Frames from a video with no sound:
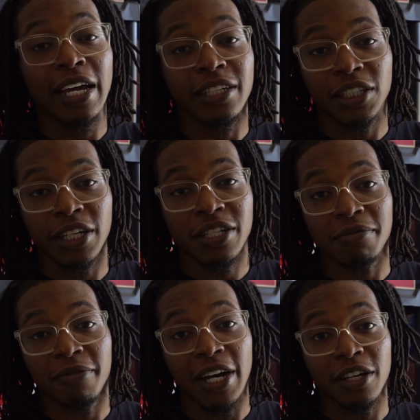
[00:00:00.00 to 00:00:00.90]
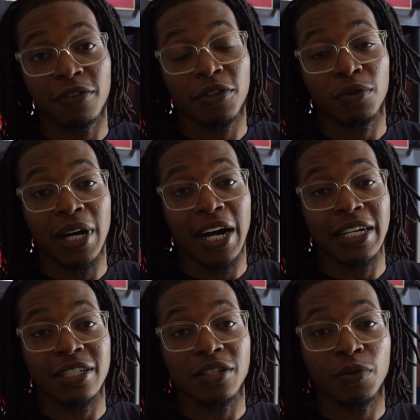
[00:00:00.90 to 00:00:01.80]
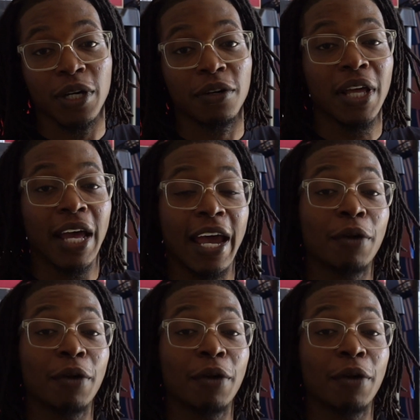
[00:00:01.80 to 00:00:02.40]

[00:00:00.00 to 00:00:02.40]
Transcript: and share some value for you guys as well